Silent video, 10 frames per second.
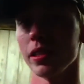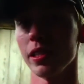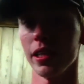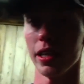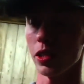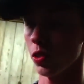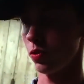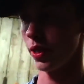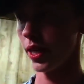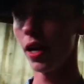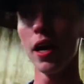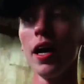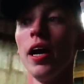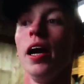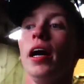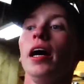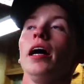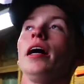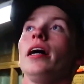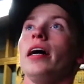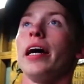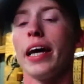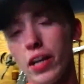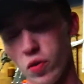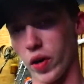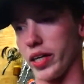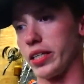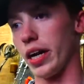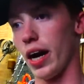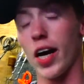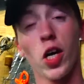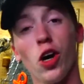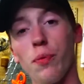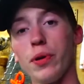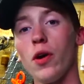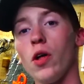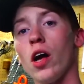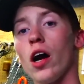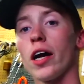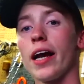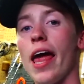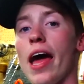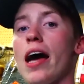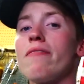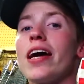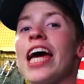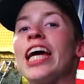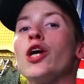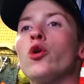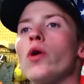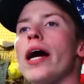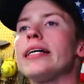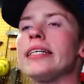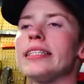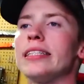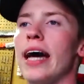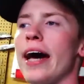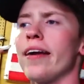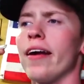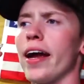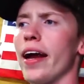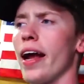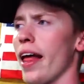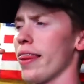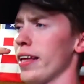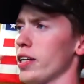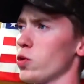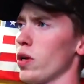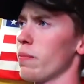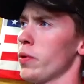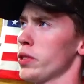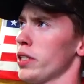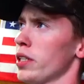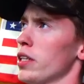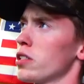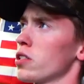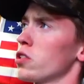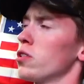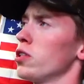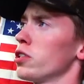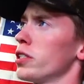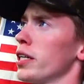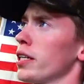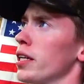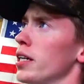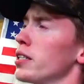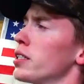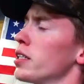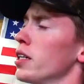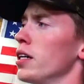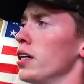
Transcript: this thing is already. Anyways, I hope y'all are gonna have a great Saturday, I think is when I'm posting this. So you're seeing this